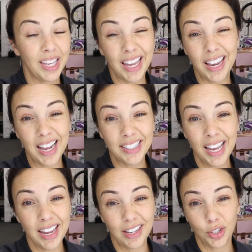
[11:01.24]
And I
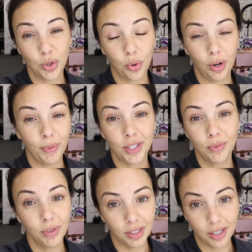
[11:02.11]
say a tutorial, but it's
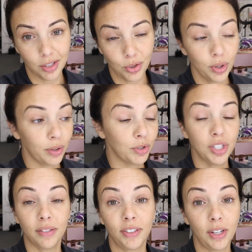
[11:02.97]
really not a tutorial. It's
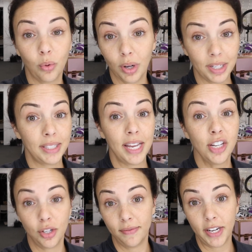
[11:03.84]
just a fun
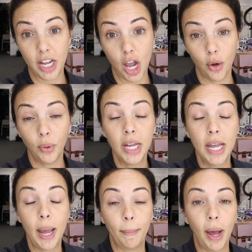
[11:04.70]
organization video.
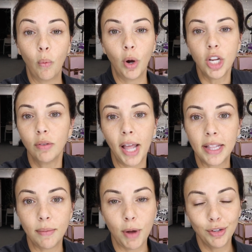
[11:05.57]
But what you
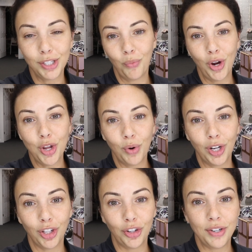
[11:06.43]
like the most and what you want
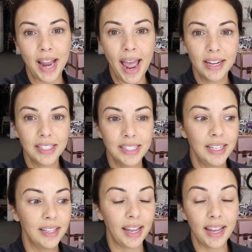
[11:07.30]
to learn next,
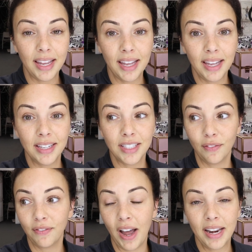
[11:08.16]
and
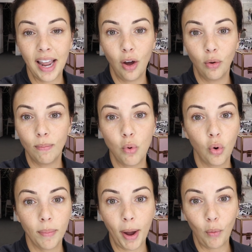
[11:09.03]
find out
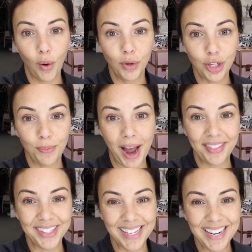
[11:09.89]
more about what we do
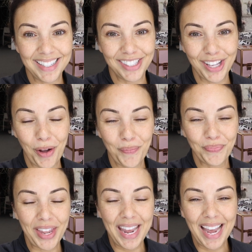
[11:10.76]
behind the scenes. So,
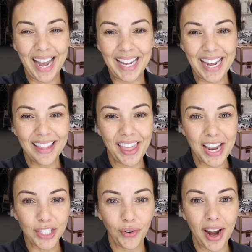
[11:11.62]
again,
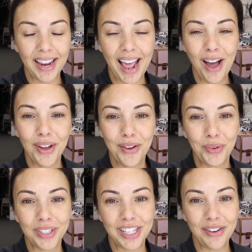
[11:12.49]
thanks for hanging out, and
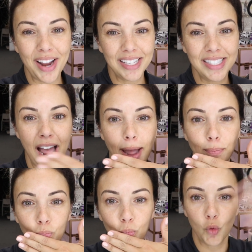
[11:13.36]
we'll see you next
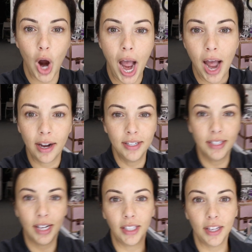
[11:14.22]
time. Mwah!
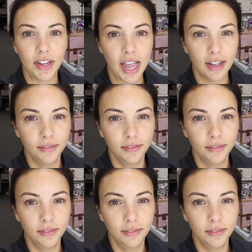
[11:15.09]
Olivia?